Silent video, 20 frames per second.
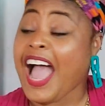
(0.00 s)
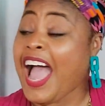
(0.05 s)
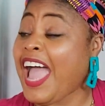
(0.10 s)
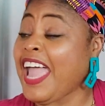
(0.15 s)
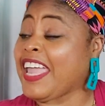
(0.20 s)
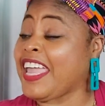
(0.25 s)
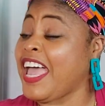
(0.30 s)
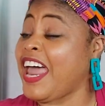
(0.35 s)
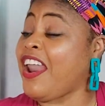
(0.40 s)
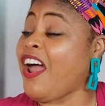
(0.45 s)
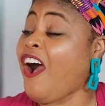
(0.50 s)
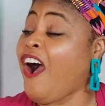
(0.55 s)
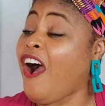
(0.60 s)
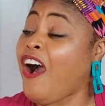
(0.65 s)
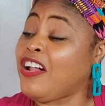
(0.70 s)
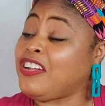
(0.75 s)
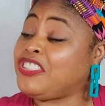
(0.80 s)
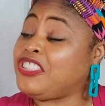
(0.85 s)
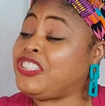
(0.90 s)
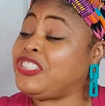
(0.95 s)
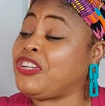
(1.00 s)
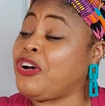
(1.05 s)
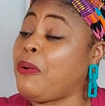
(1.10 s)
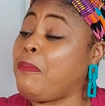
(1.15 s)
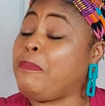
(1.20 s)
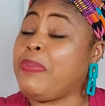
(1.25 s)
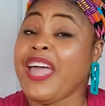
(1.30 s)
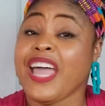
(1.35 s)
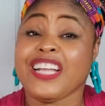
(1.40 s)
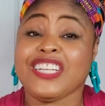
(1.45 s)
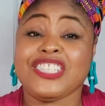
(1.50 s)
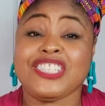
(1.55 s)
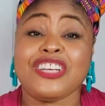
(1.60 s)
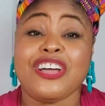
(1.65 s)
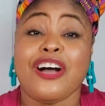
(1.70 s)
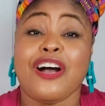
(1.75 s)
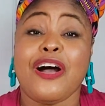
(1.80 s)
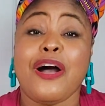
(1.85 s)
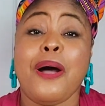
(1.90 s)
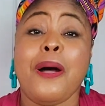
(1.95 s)
I can also
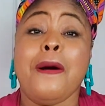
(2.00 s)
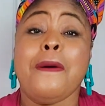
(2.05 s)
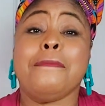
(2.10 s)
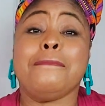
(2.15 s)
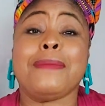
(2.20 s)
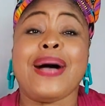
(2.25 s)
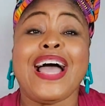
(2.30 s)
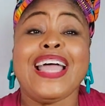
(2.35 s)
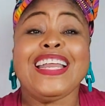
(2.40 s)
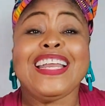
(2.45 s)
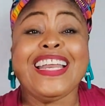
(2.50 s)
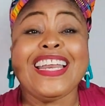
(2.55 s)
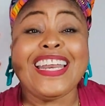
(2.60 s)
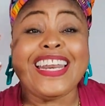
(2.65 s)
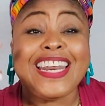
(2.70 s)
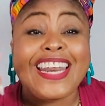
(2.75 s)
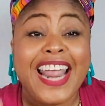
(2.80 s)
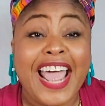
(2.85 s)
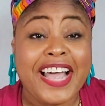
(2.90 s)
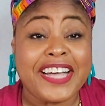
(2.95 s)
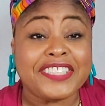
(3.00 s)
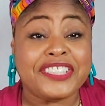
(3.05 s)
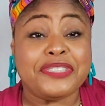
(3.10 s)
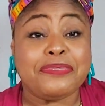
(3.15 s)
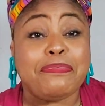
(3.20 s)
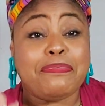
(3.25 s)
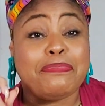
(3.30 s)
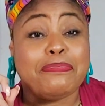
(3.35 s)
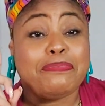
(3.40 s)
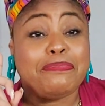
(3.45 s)
picture my next